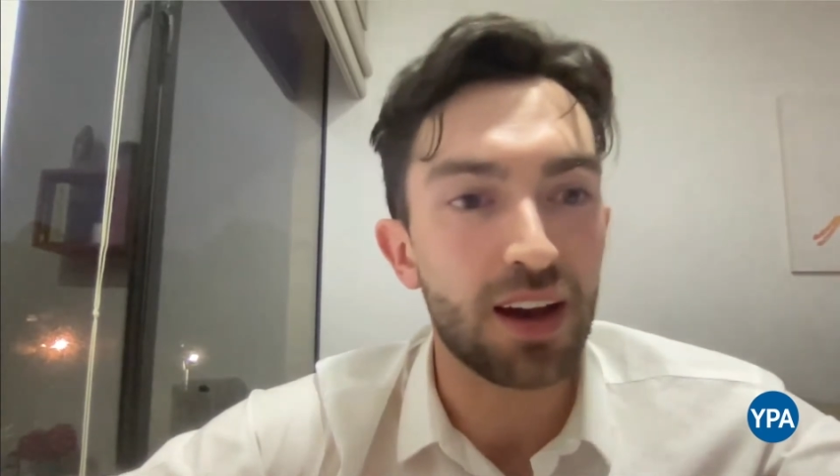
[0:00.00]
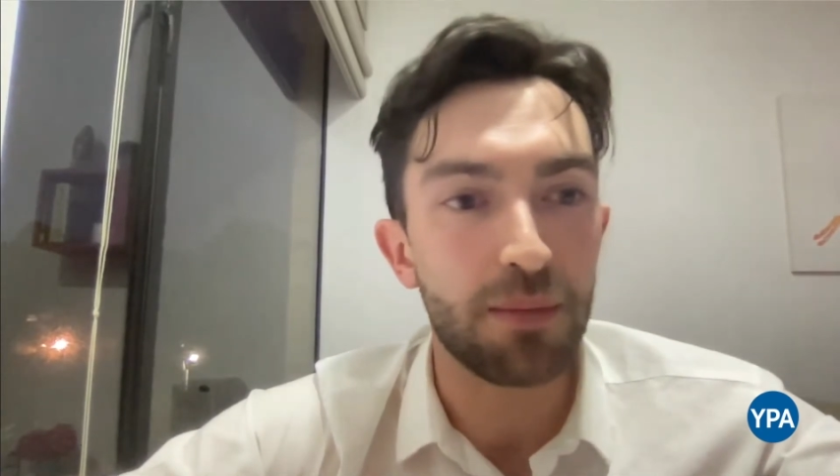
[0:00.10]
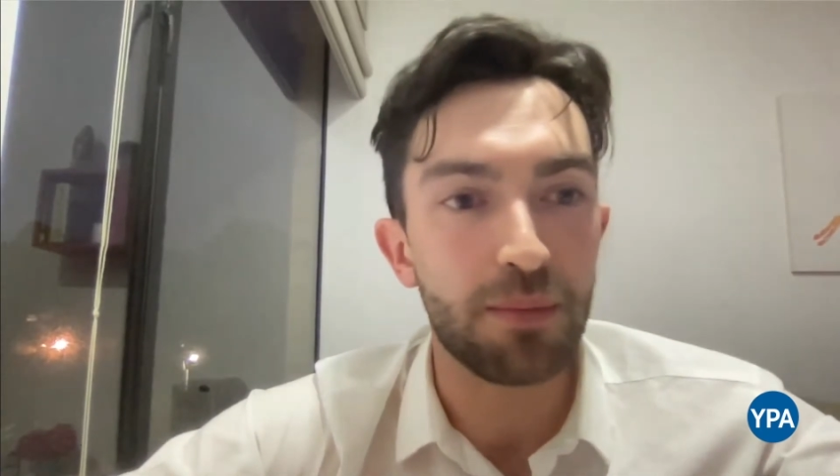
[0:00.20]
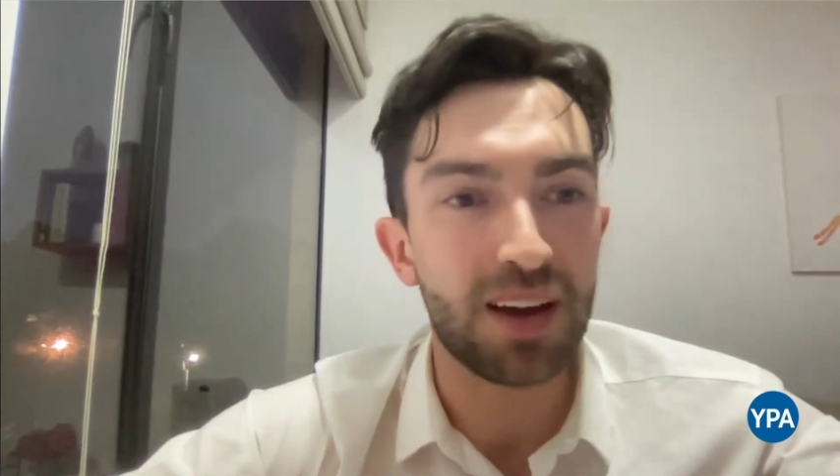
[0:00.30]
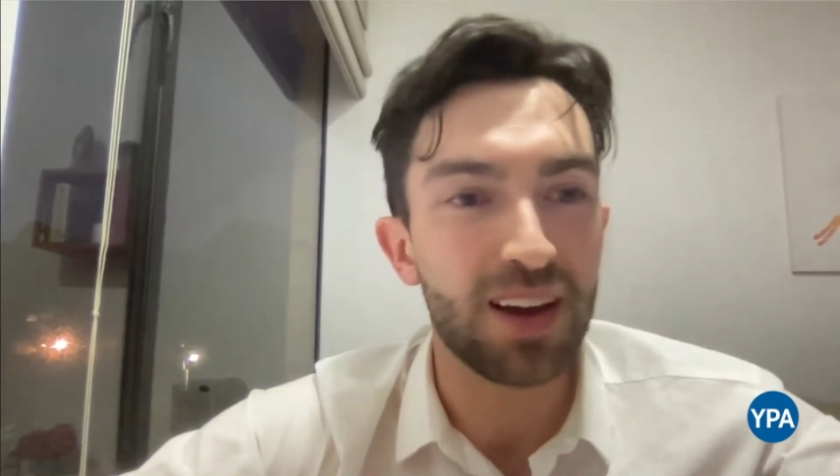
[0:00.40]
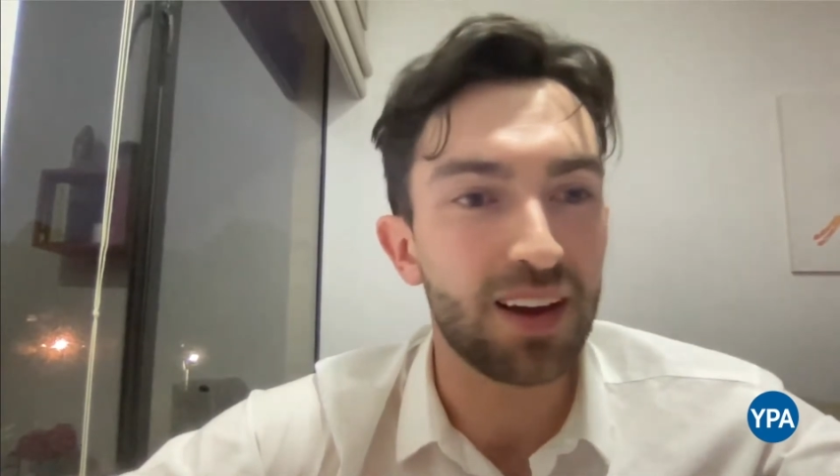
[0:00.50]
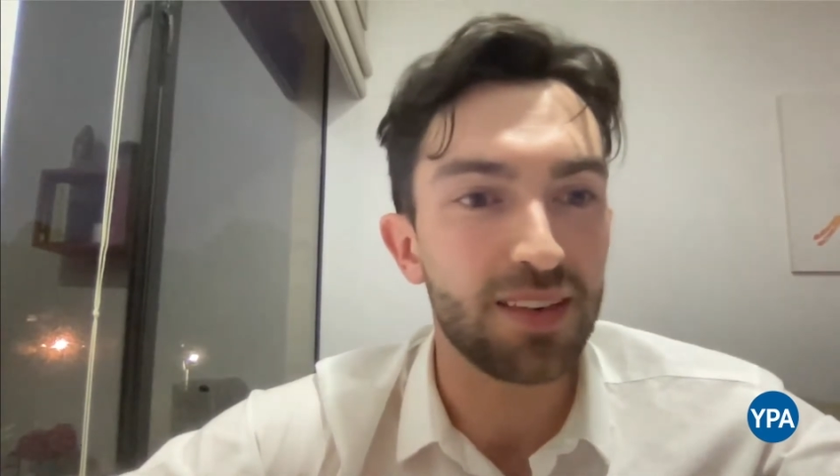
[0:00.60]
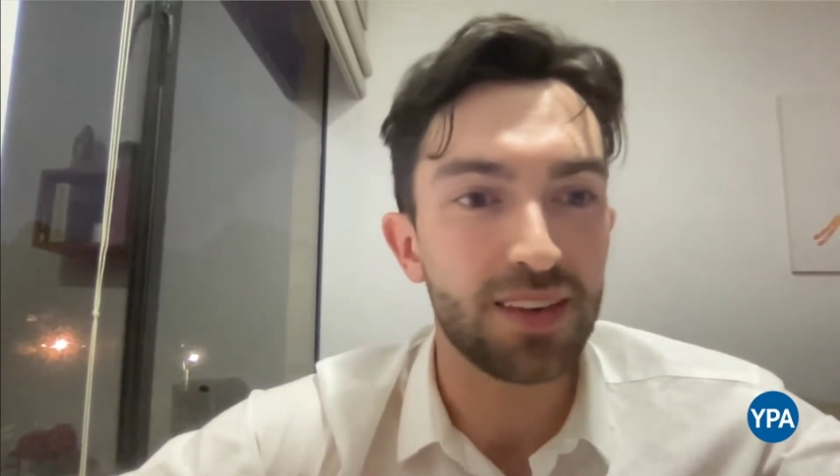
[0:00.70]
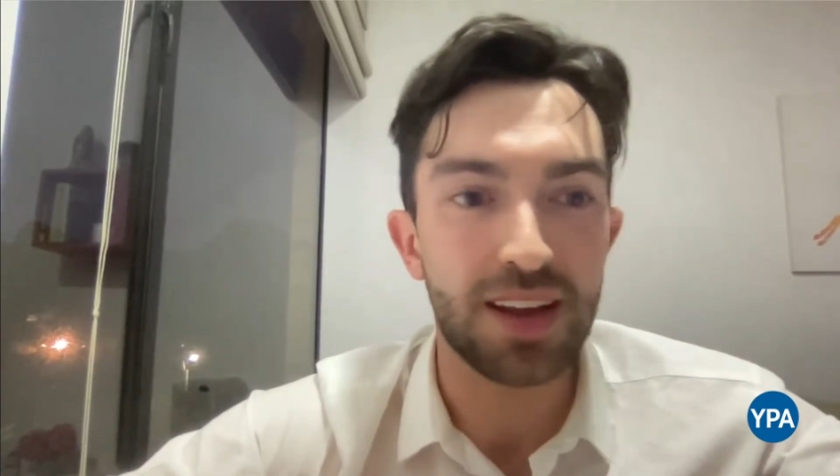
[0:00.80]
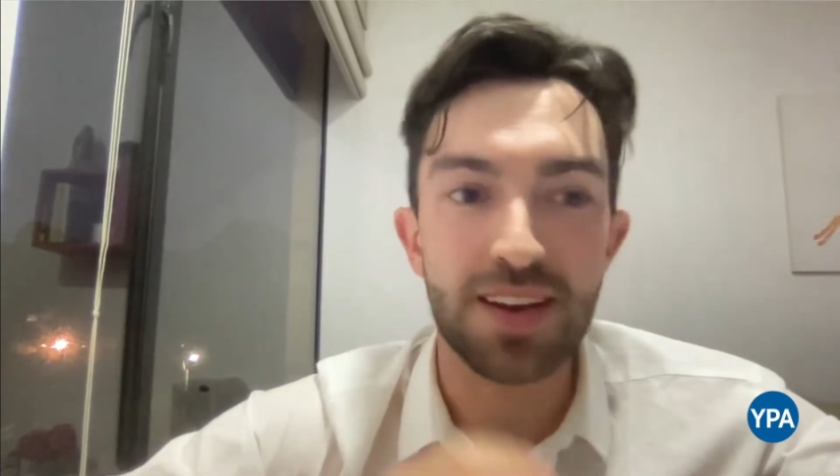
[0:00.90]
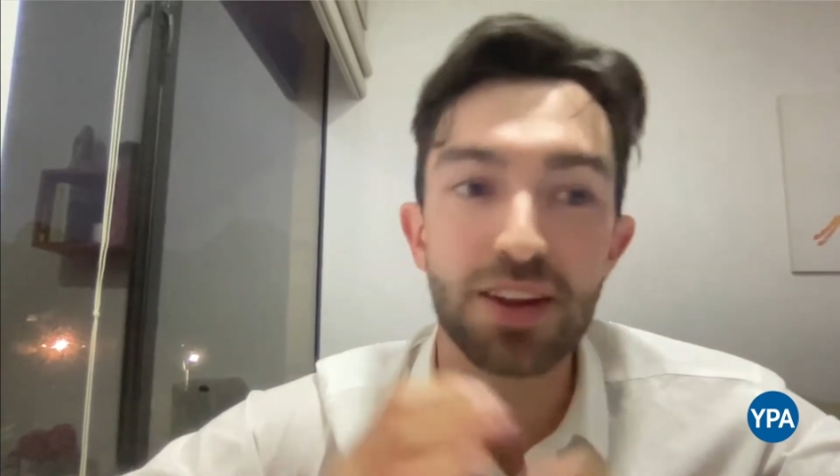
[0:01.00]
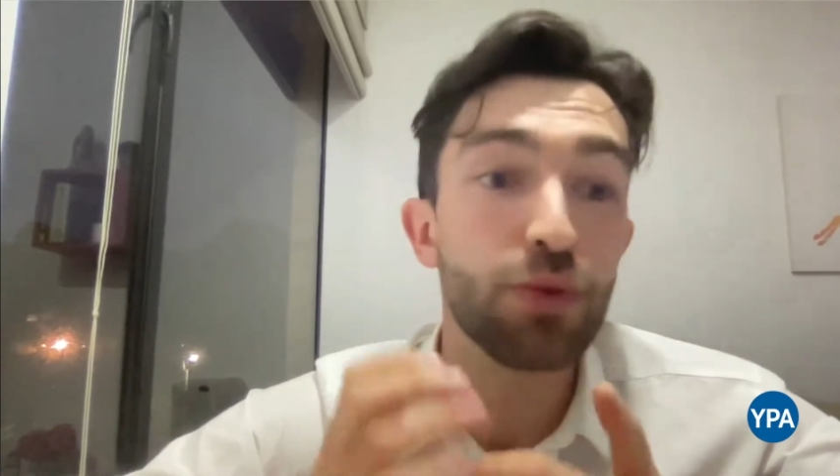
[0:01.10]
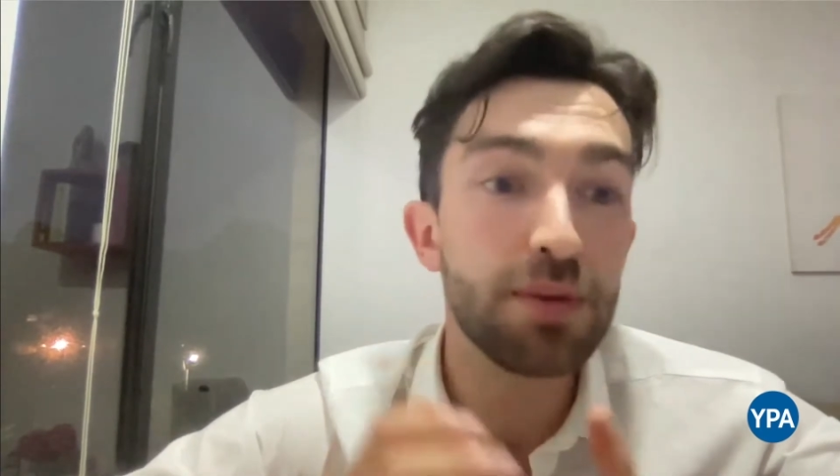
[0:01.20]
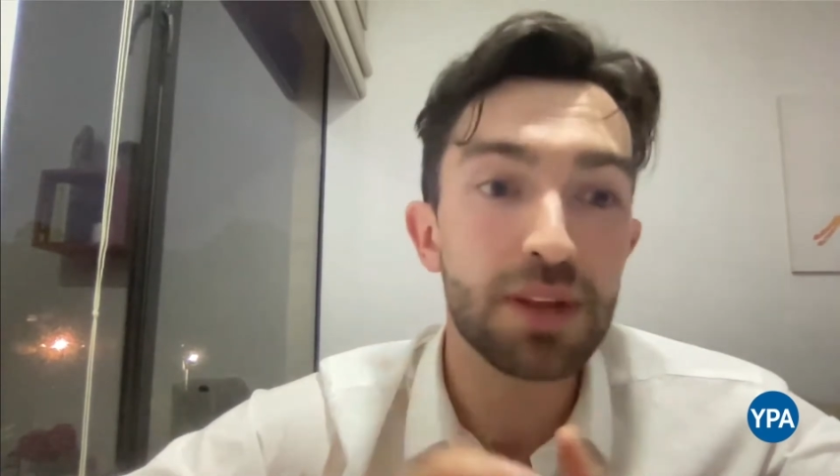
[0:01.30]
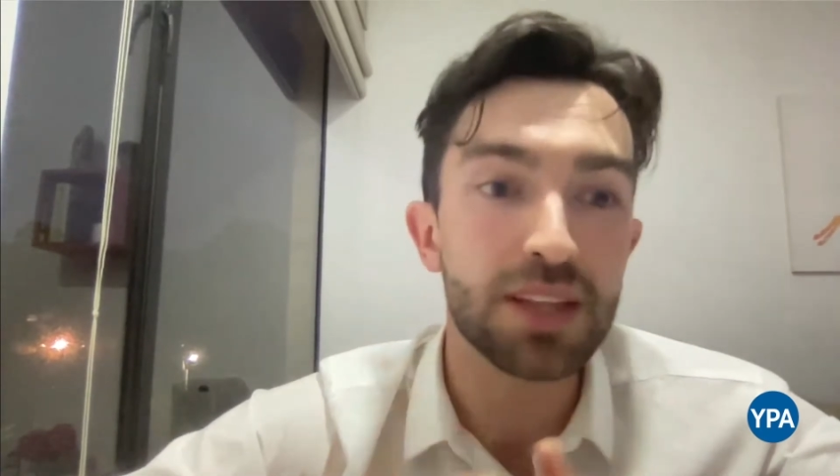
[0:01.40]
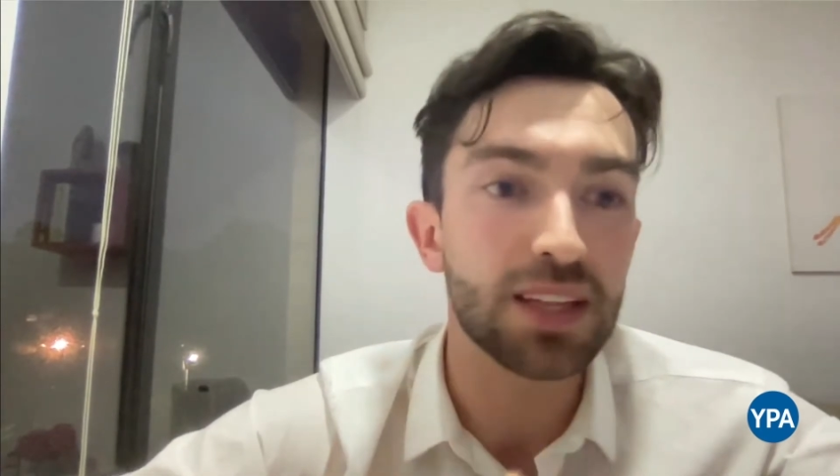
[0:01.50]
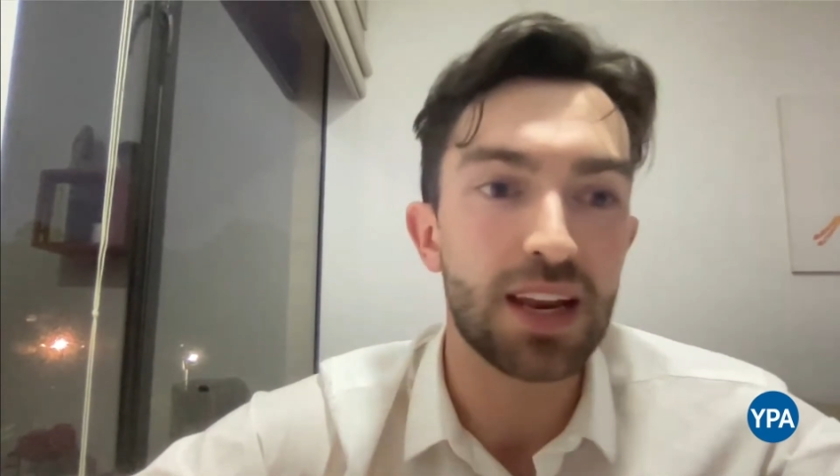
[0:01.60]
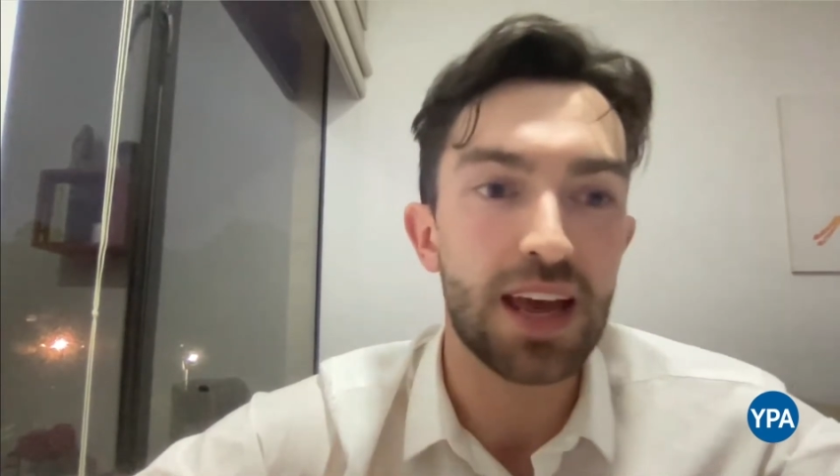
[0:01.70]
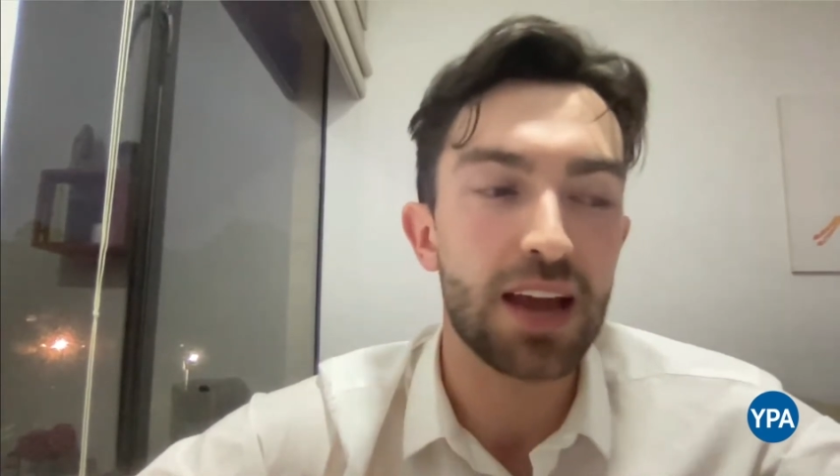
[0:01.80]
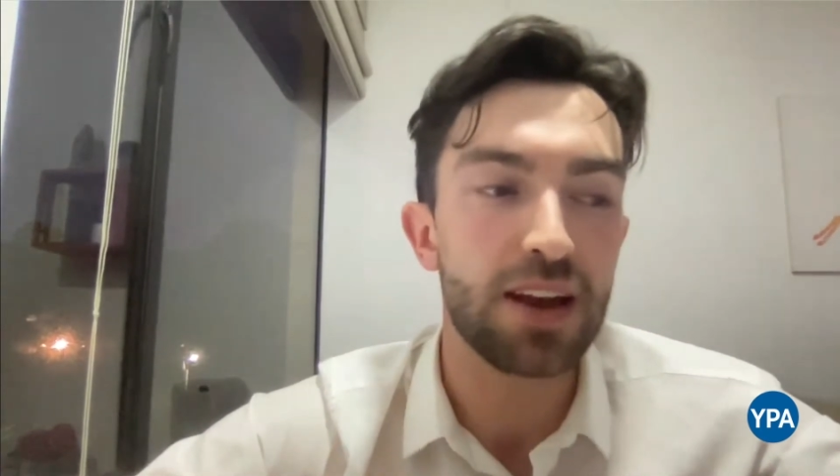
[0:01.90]
an agreement that
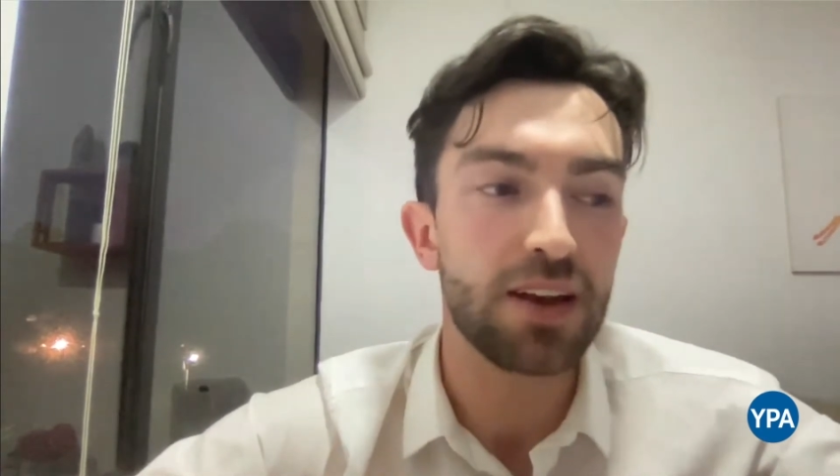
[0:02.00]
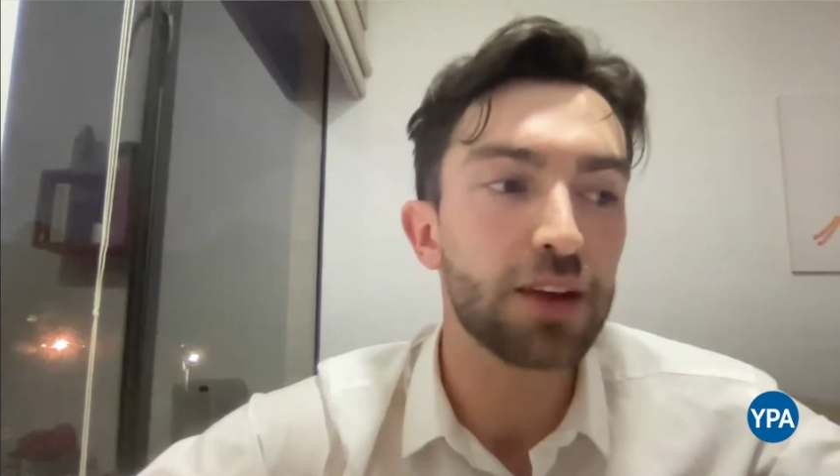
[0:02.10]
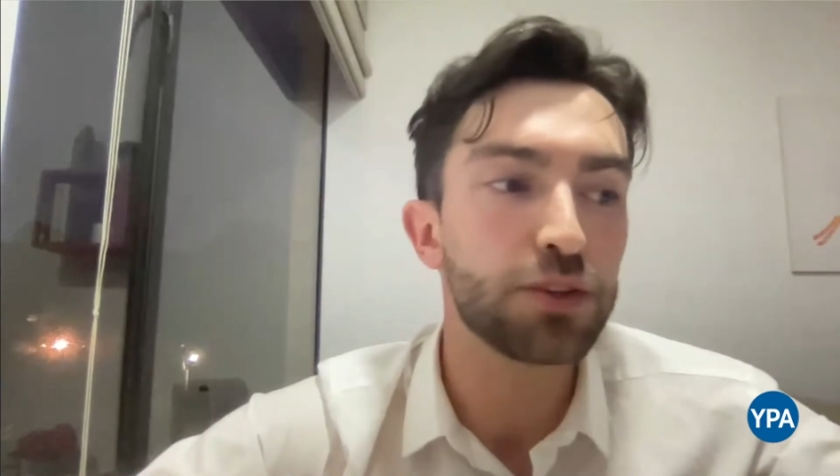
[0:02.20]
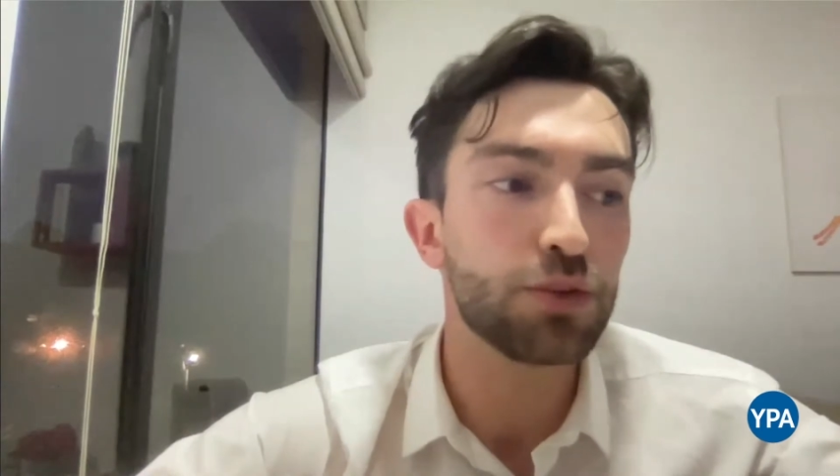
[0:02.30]
they'd had not